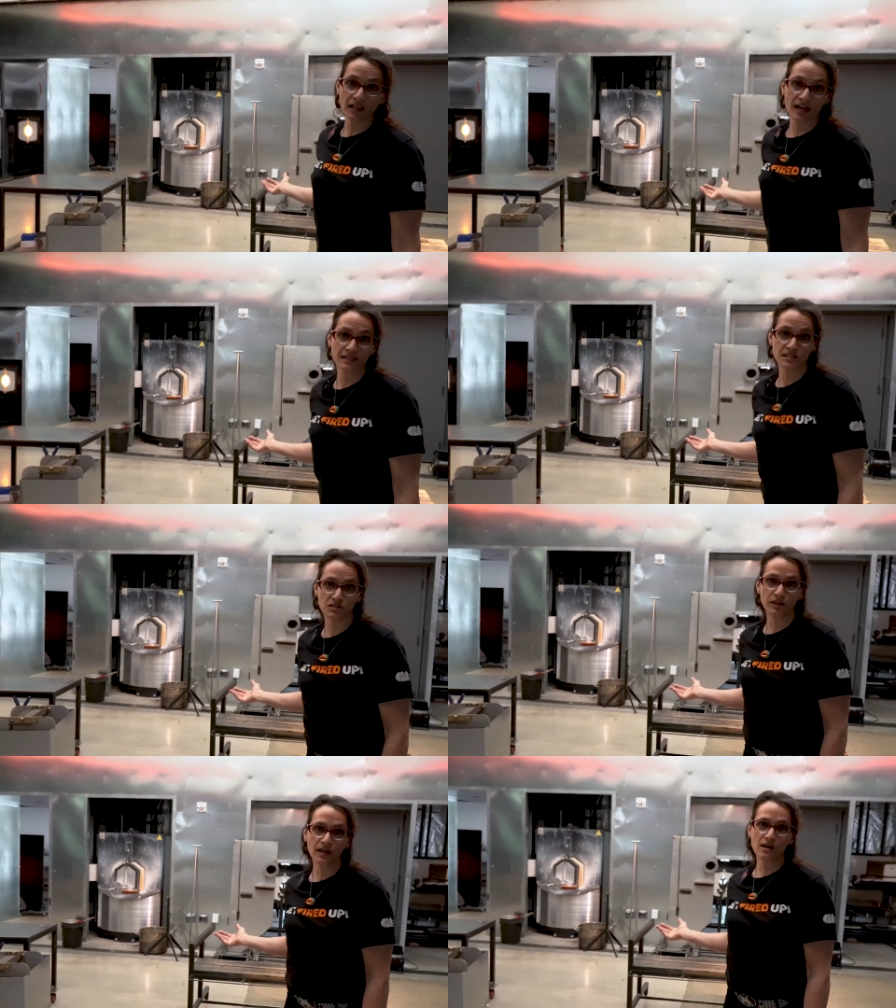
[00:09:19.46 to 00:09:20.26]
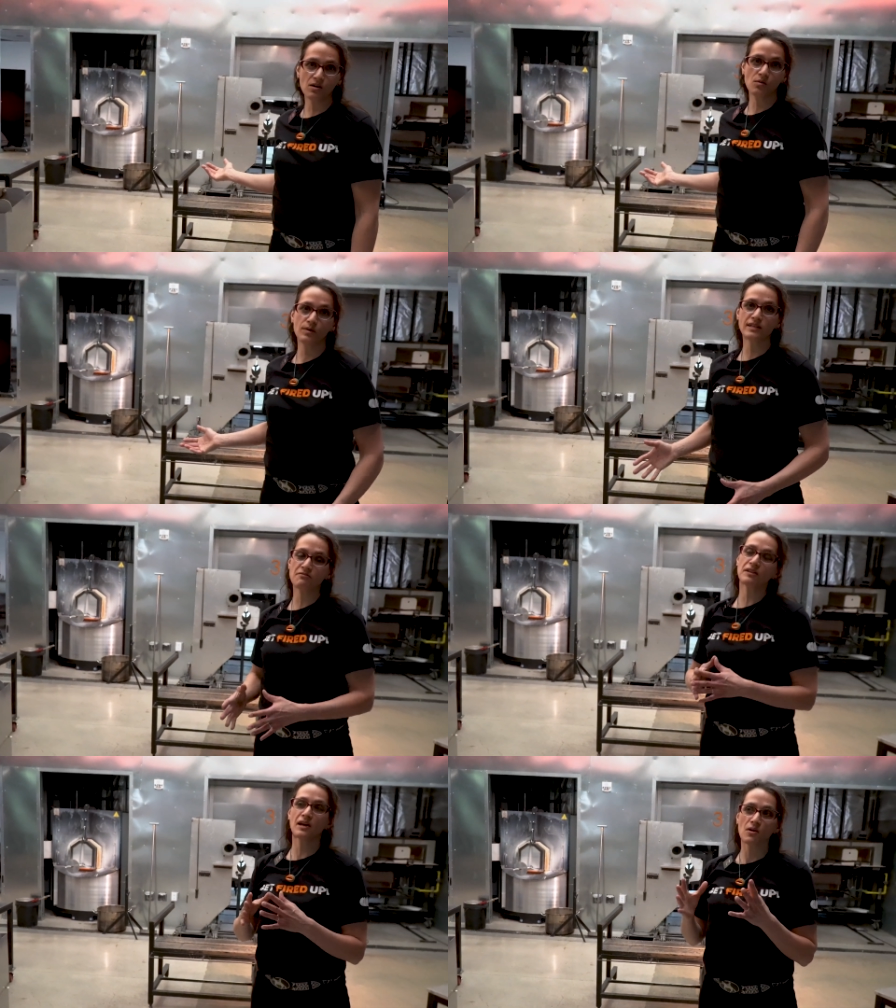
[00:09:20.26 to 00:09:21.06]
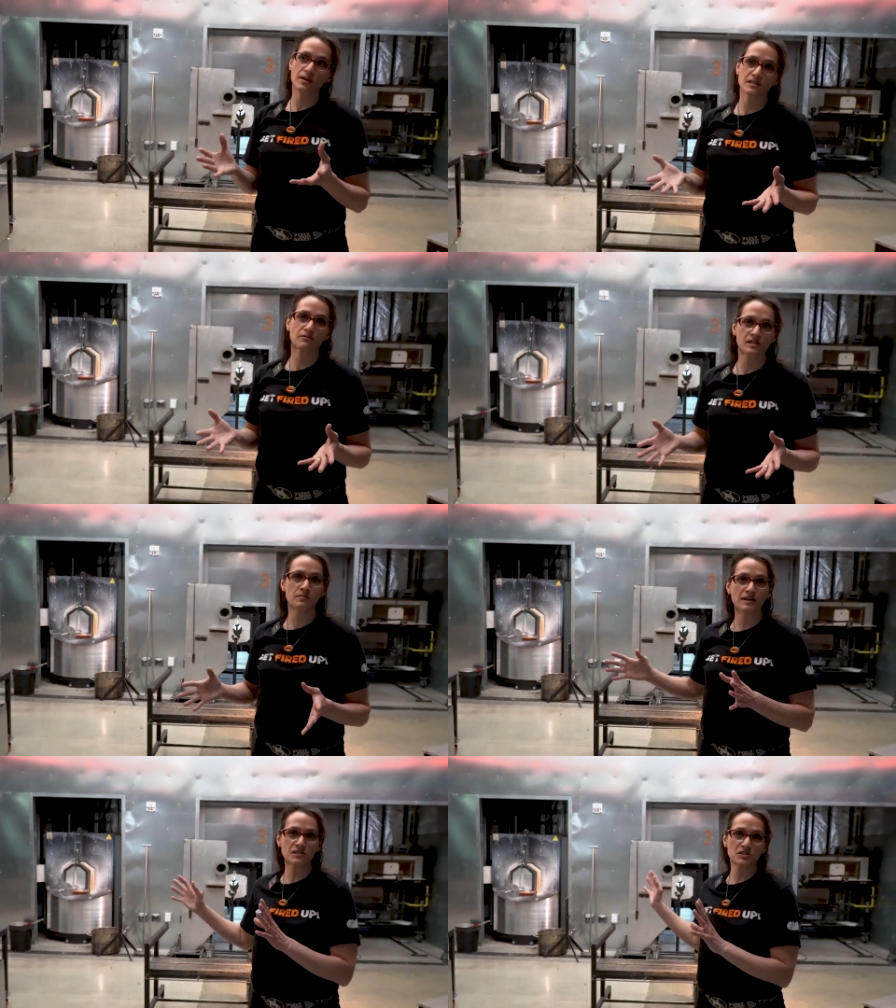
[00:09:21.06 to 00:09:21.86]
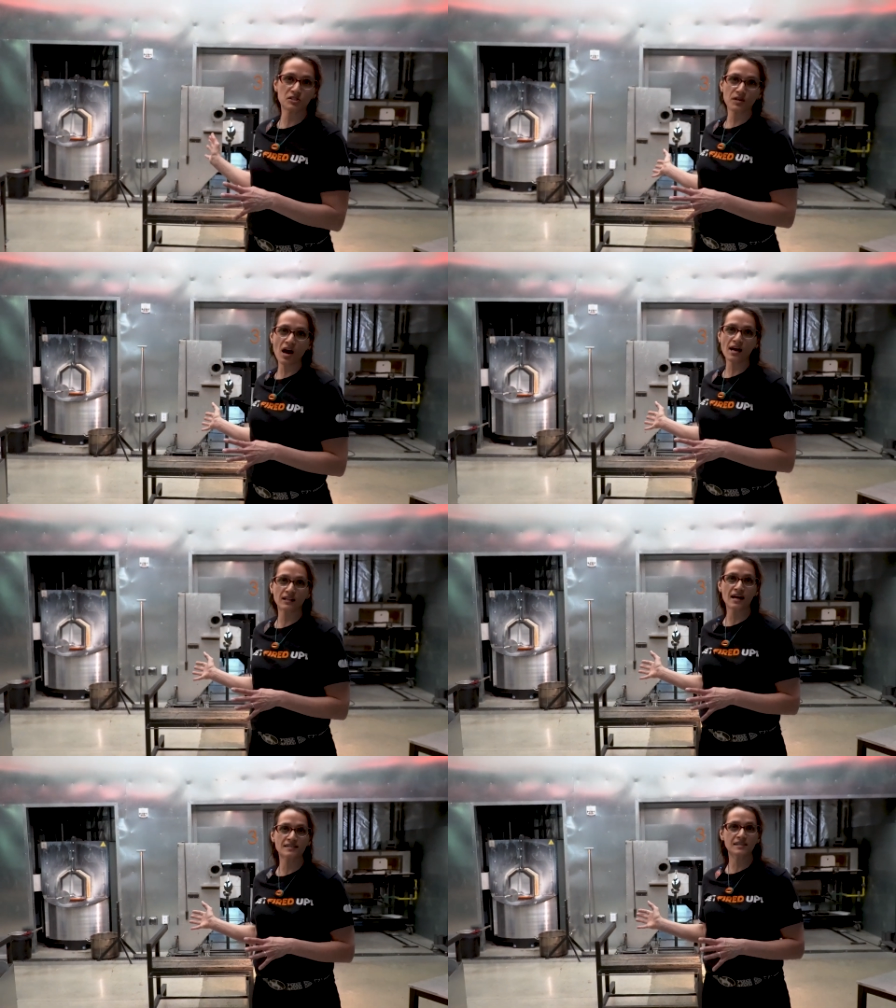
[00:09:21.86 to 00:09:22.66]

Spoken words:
glass studio. We definitely always, every semester, do the hot glass.